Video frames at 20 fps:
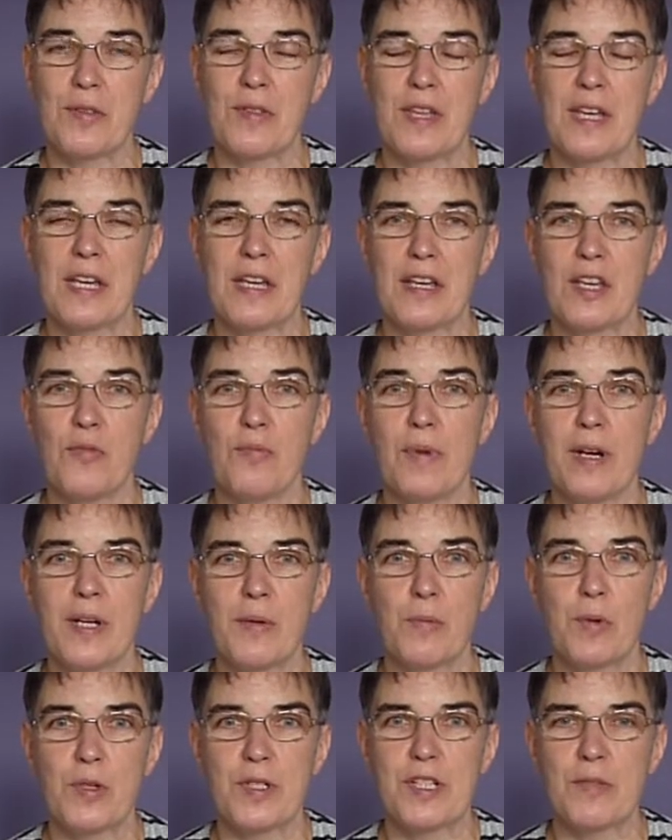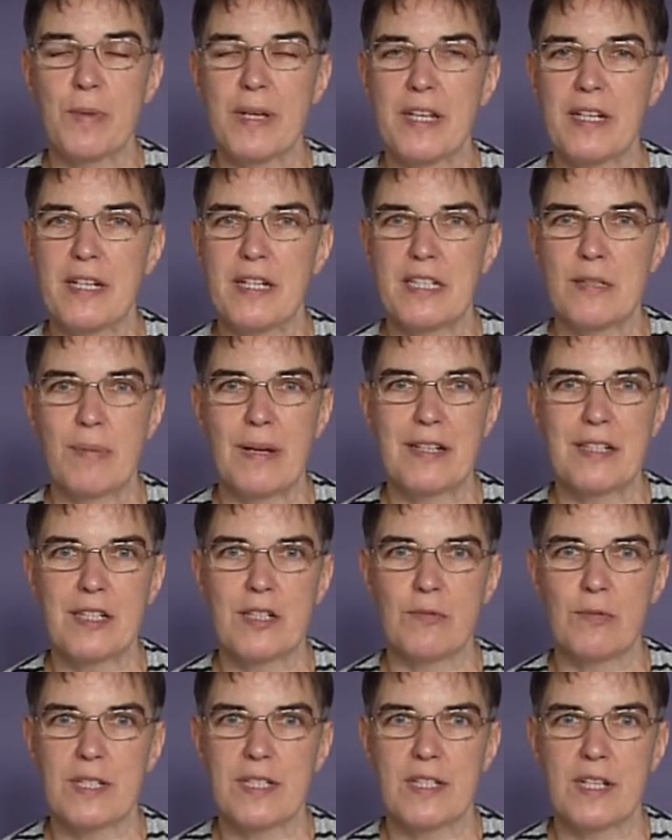you think you might want to be an
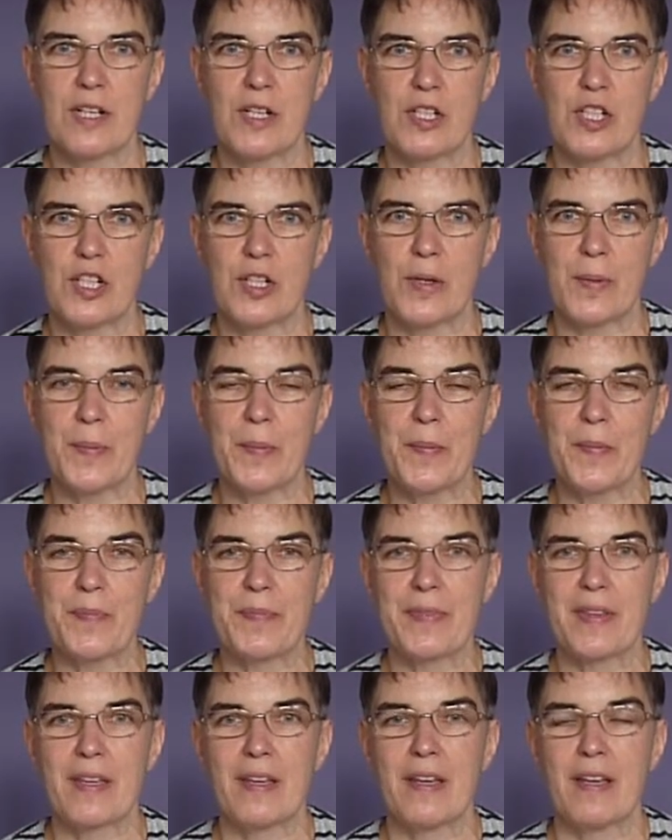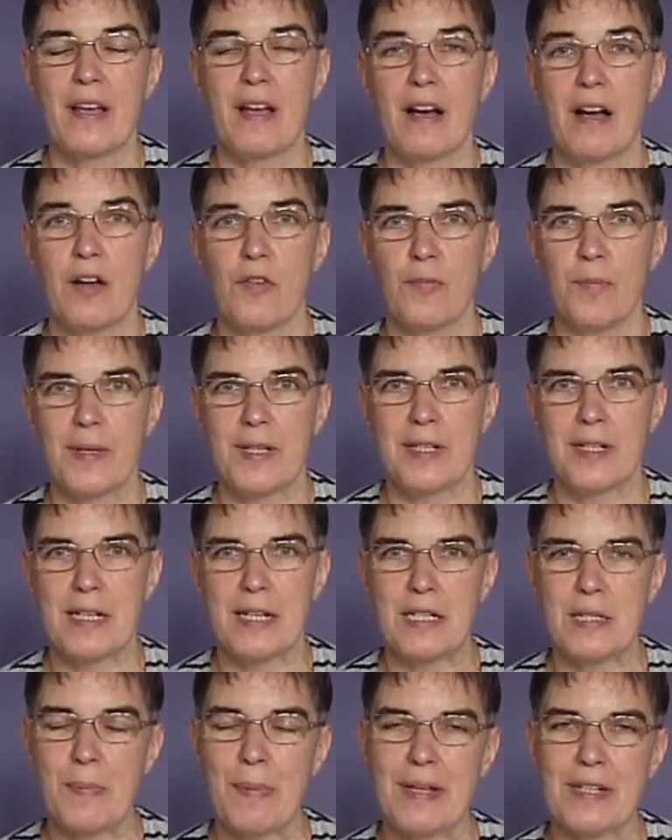independent researcher. I've been an
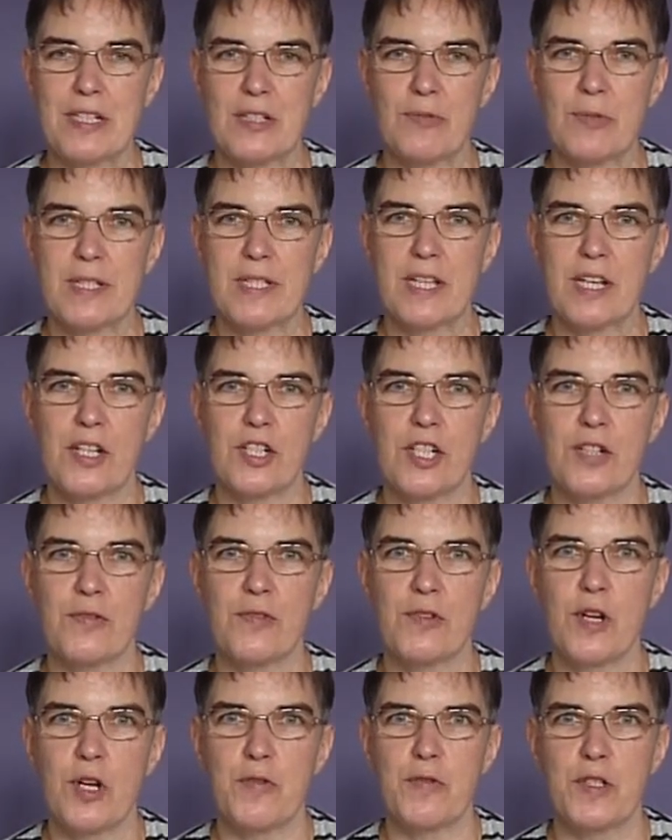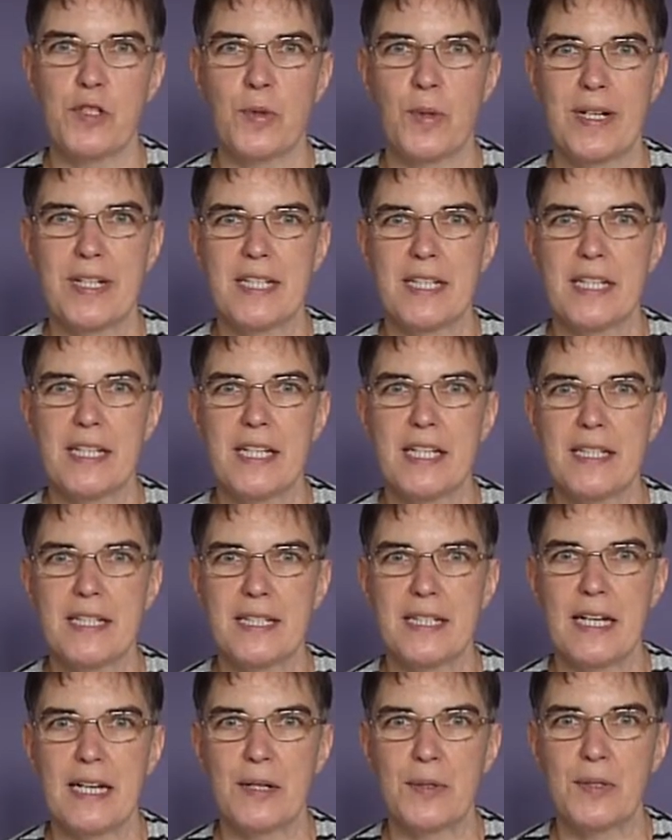independent researcher for over 20 years
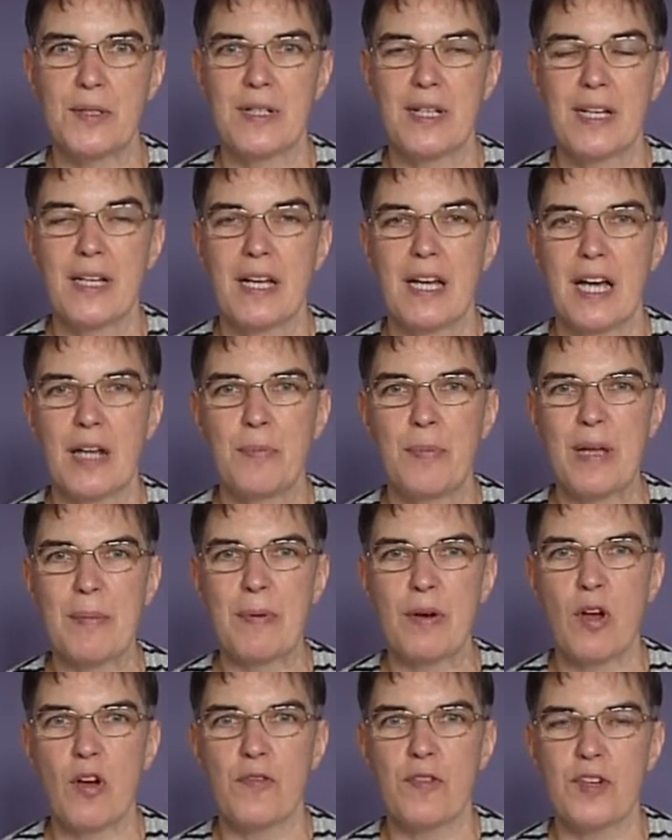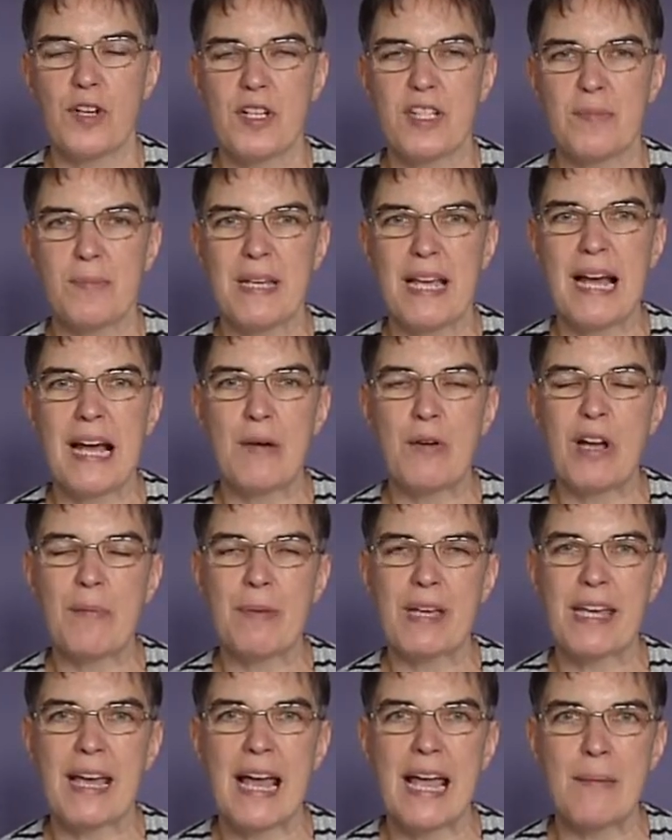now, and people often ask me how I
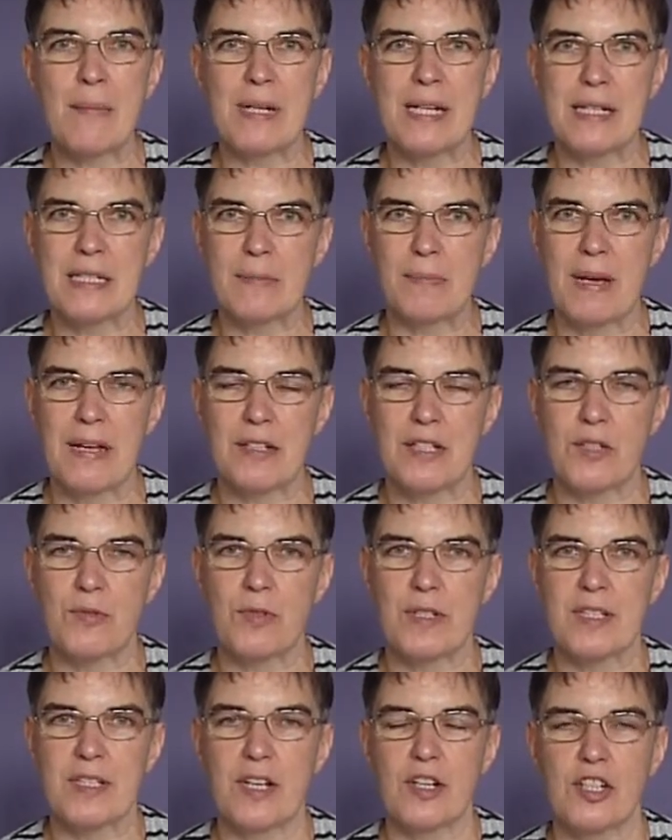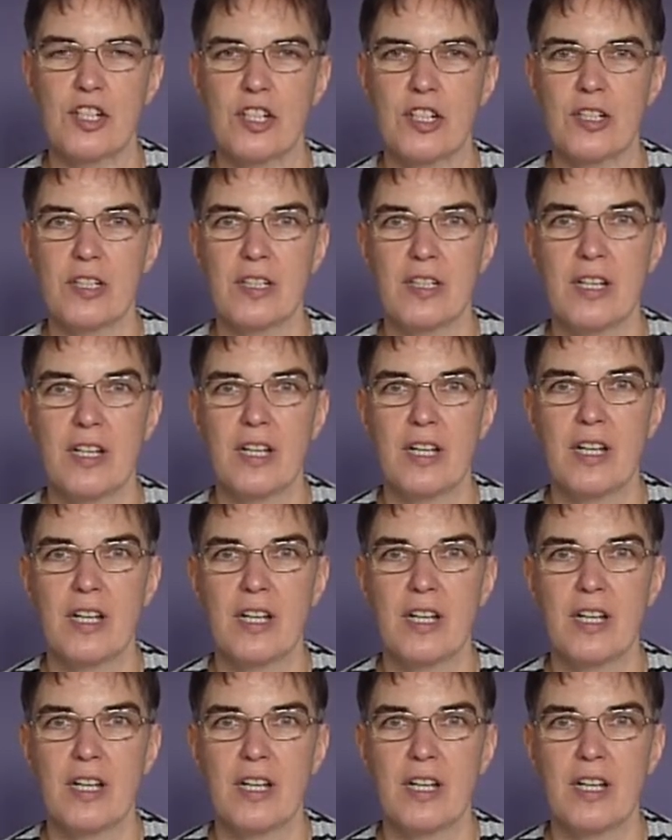became an independent researcher,